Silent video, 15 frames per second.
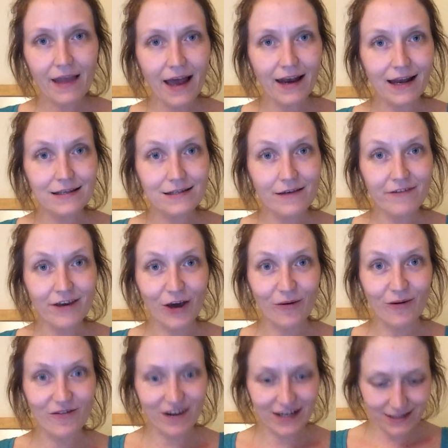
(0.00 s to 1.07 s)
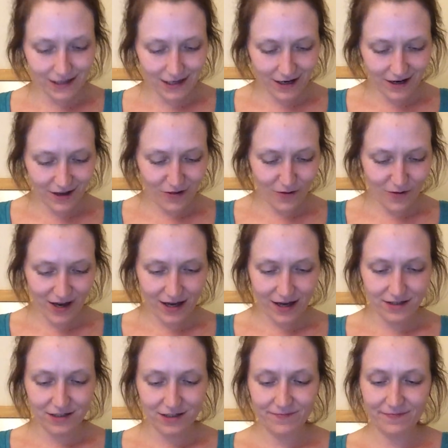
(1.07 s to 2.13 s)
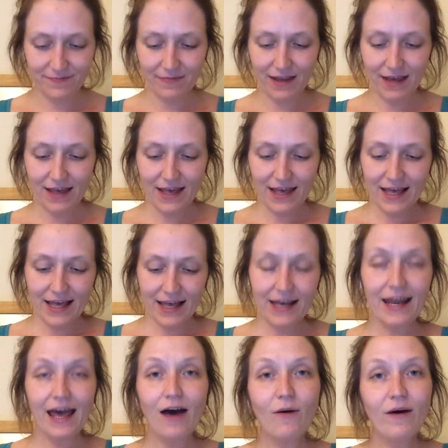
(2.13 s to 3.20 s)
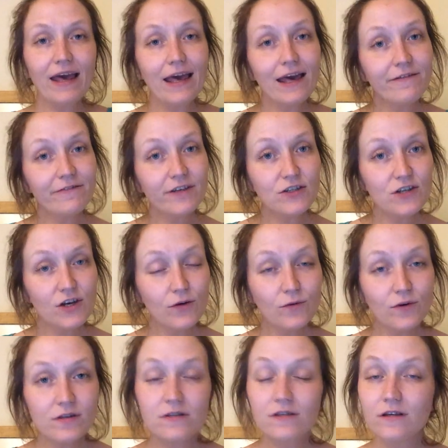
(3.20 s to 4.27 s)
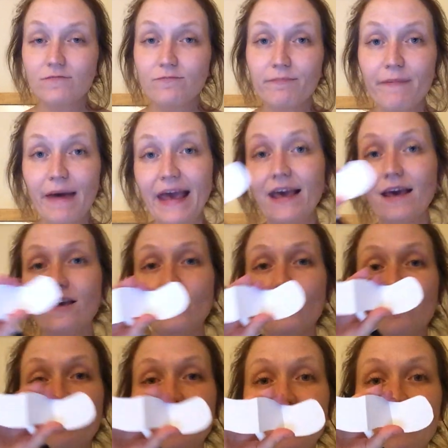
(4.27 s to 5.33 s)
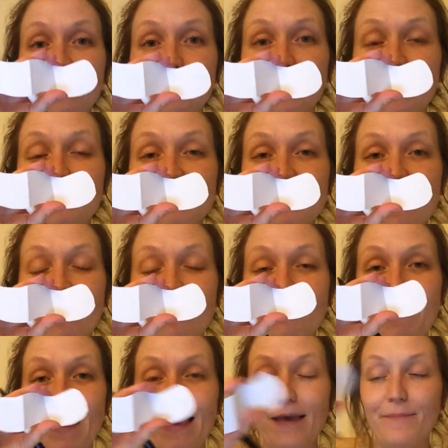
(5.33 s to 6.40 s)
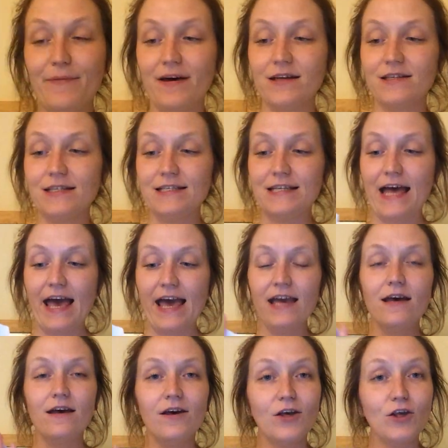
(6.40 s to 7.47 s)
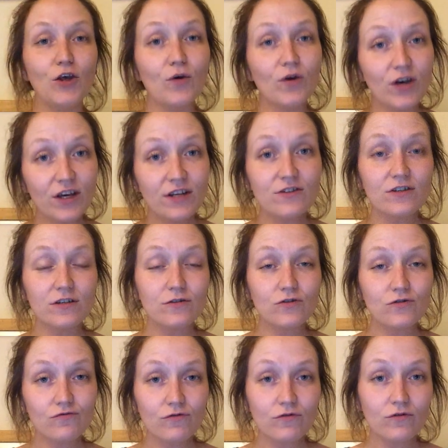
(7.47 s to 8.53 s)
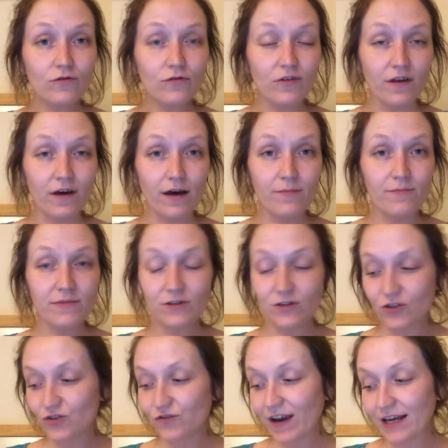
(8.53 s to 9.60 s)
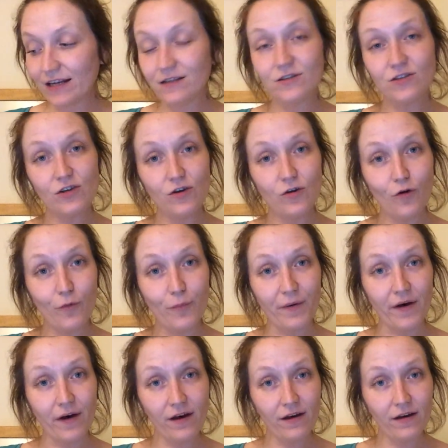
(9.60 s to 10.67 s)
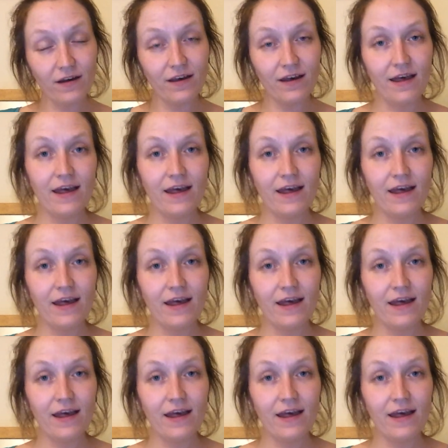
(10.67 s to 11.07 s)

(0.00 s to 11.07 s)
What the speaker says: and let's have a go at writing another word. Now, if you don't want to make your wriggly worms out of paper today, you could just draw them straight into your book